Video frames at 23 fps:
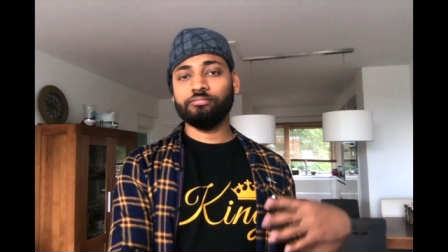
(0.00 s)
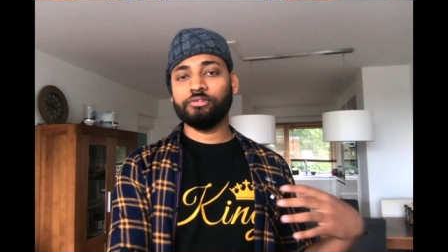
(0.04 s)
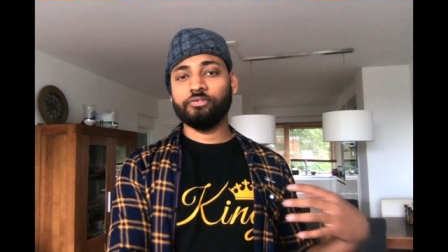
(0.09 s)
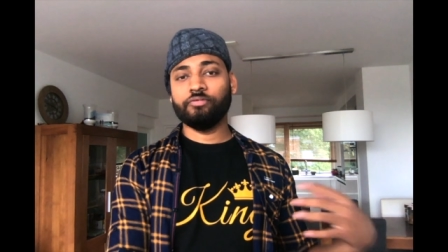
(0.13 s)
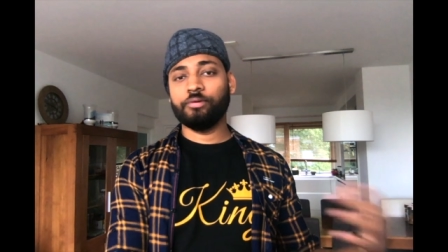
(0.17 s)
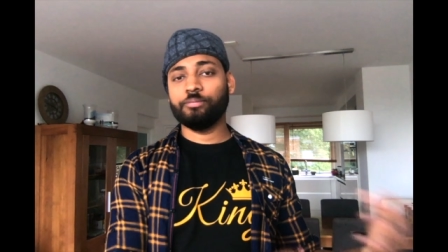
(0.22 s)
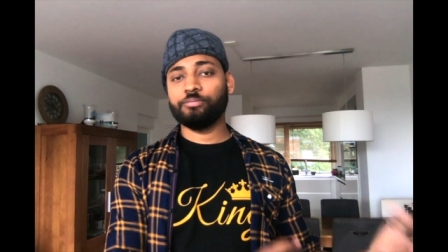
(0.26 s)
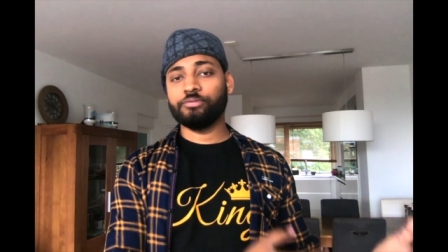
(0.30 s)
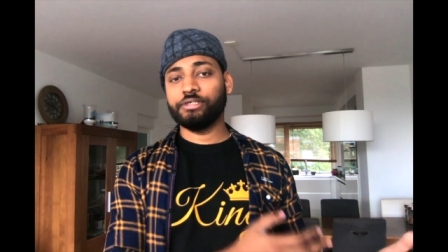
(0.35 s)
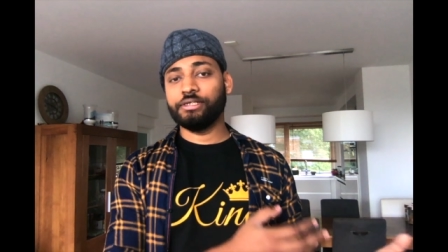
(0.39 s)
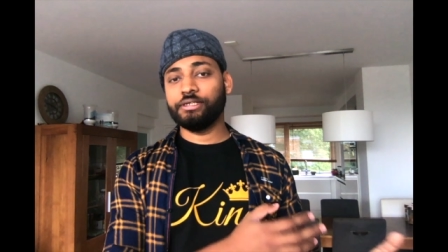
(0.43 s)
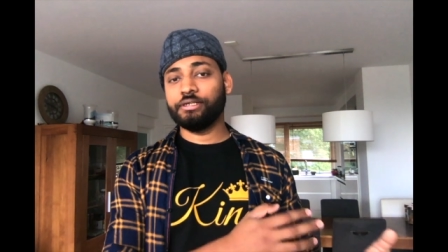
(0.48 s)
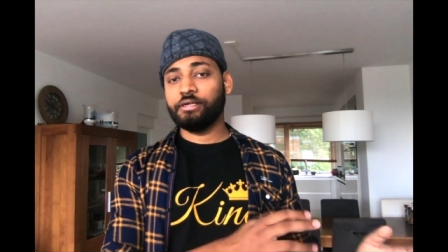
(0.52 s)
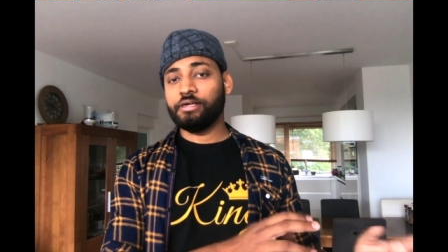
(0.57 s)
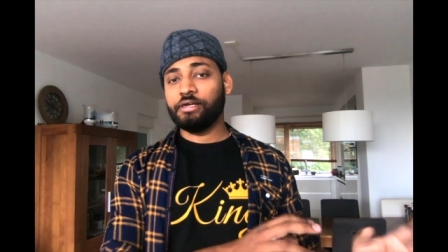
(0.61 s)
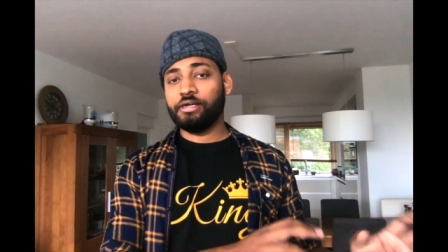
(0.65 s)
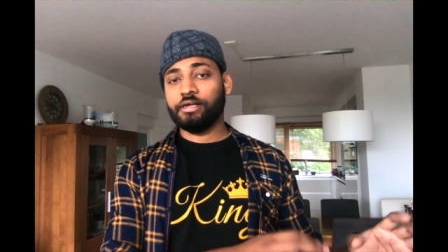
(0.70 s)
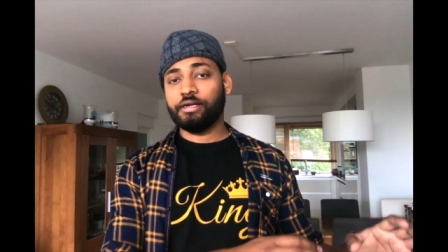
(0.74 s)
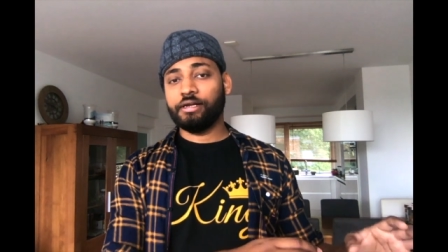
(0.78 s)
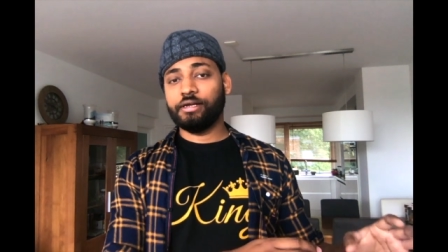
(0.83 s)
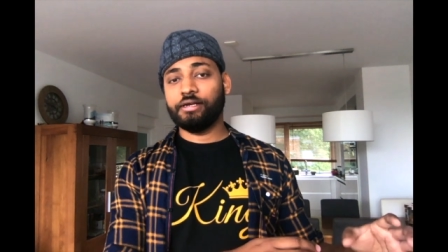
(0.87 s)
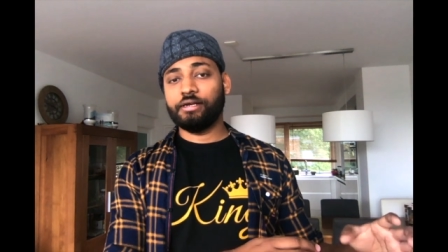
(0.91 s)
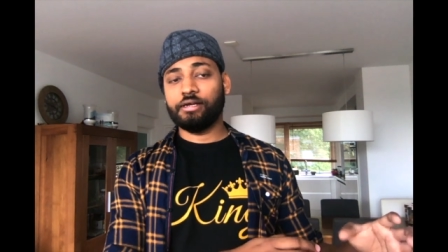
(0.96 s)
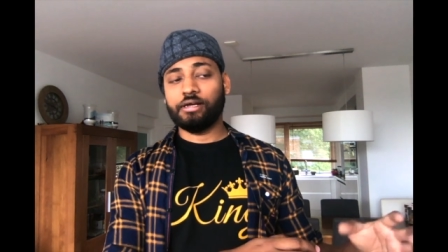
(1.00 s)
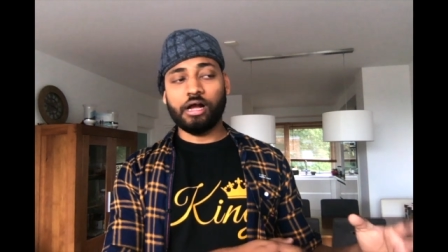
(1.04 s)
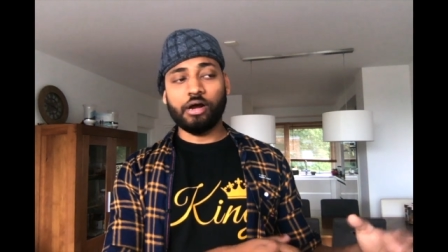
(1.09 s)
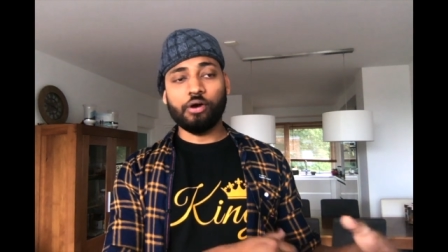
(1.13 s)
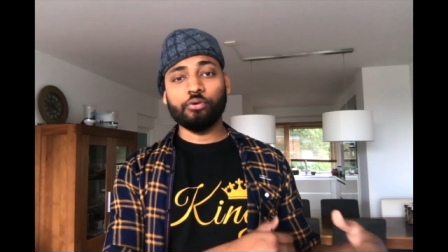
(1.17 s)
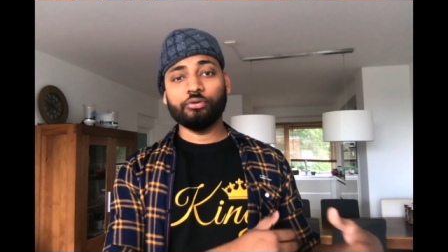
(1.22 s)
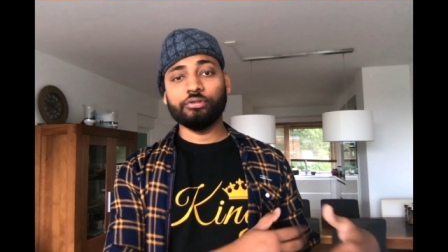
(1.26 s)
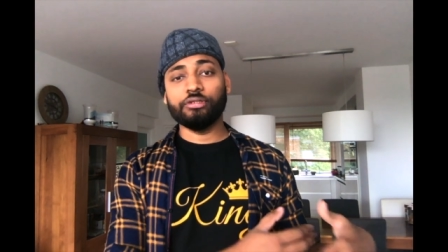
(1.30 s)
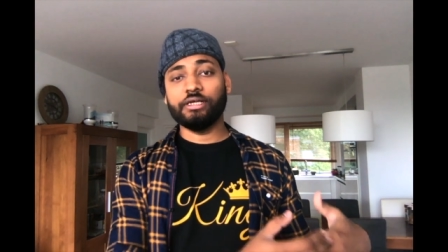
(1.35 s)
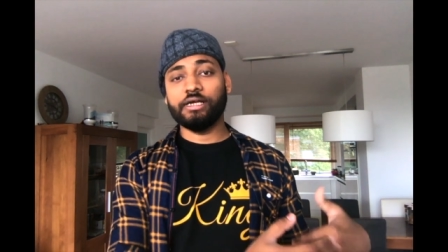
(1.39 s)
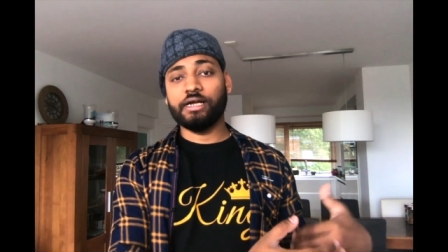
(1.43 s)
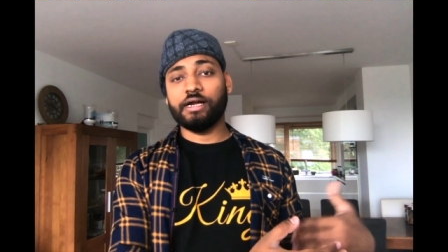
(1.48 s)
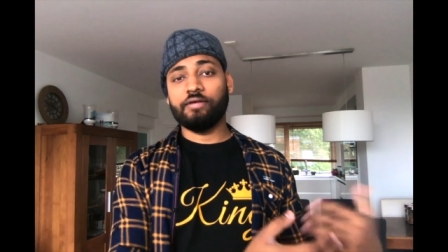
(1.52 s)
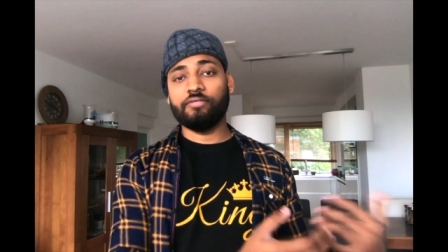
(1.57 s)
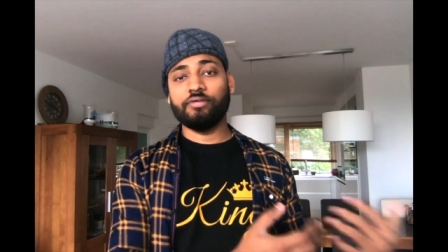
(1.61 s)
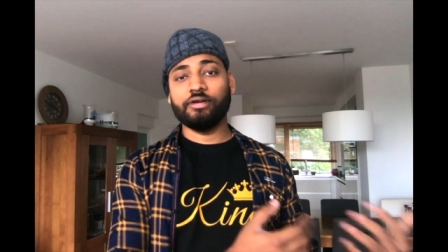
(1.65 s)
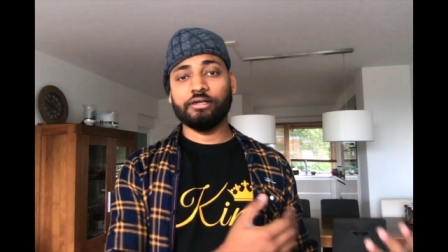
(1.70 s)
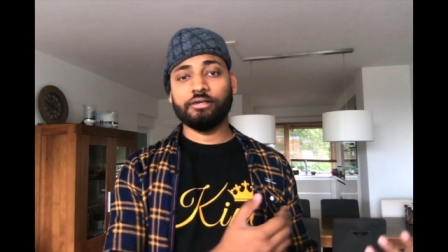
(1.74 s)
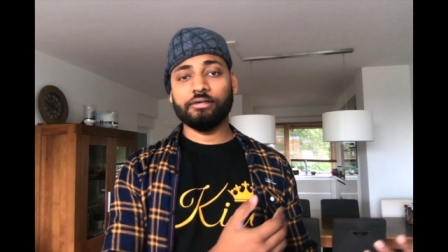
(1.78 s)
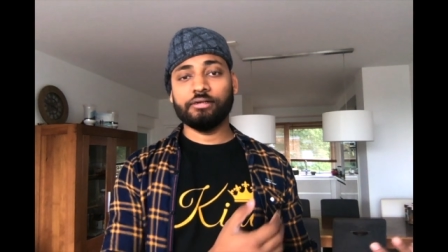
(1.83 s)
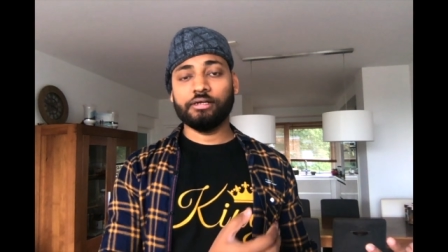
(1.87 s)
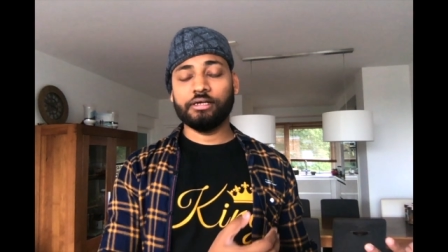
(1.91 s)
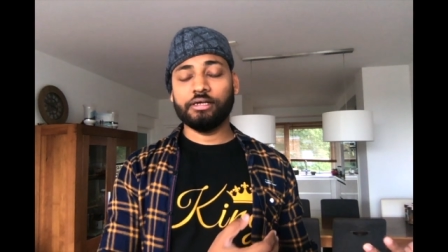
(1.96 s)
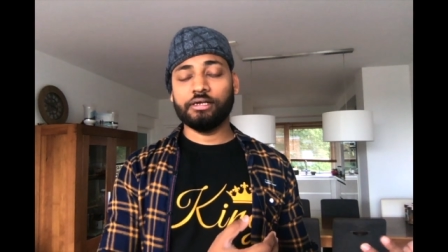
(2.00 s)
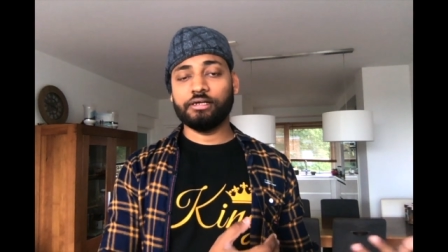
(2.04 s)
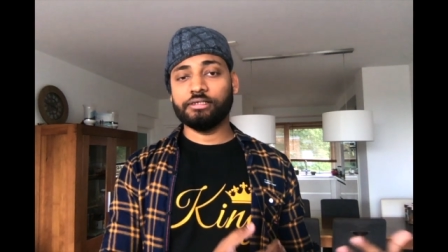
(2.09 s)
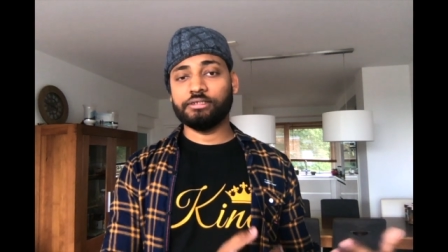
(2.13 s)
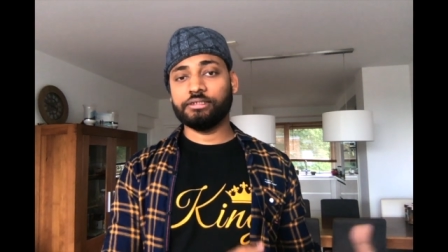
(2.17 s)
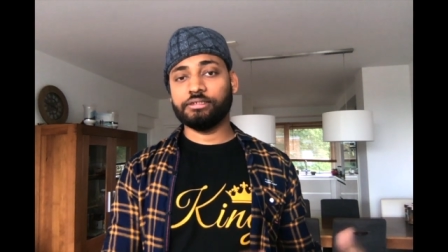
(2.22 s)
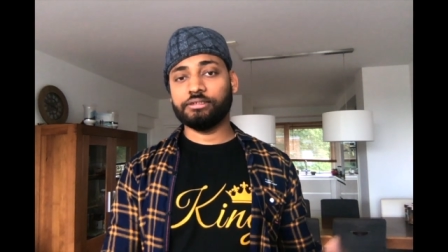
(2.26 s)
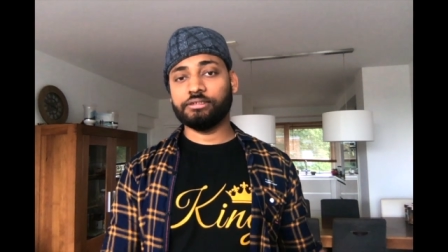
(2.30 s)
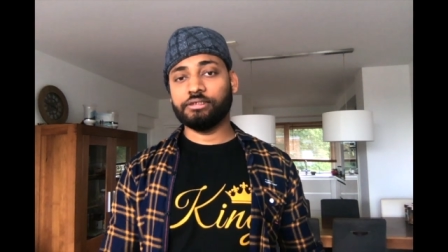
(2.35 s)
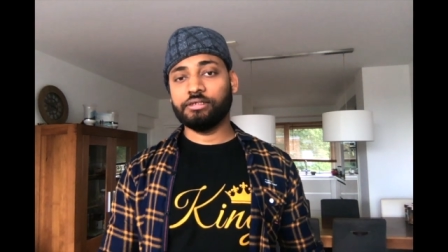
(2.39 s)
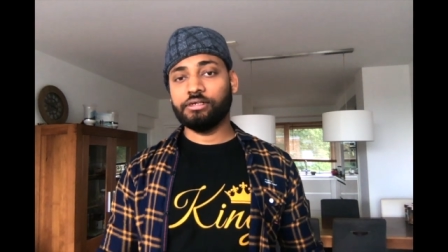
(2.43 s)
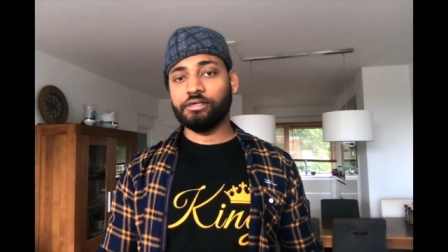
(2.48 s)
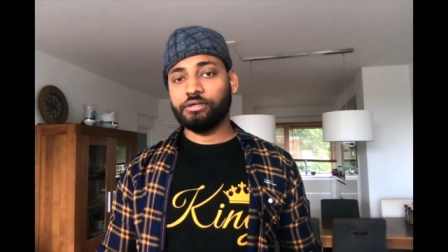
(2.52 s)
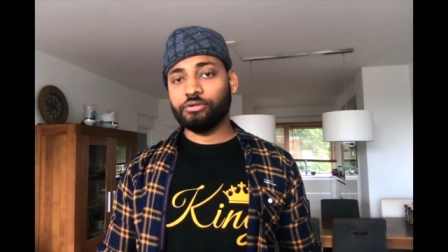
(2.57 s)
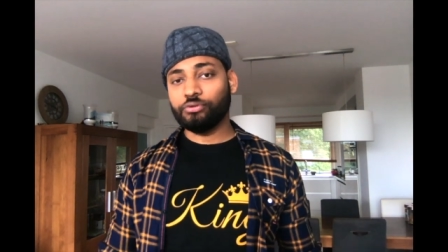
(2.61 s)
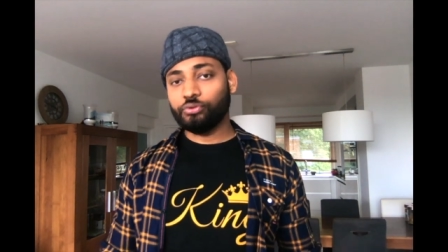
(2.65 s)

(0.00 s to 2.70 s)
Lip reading: website, right, how they have done analysis.